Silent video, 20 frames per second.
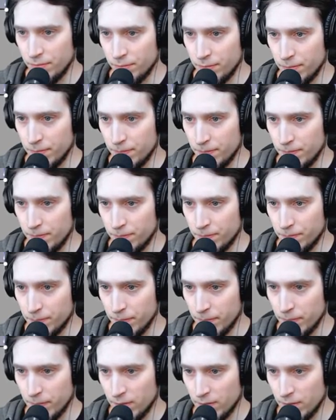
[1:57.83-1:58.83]

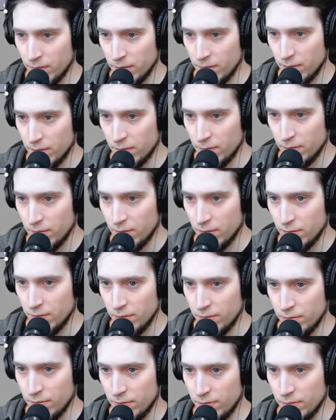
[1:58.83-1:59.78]
No one is speaking in this clip.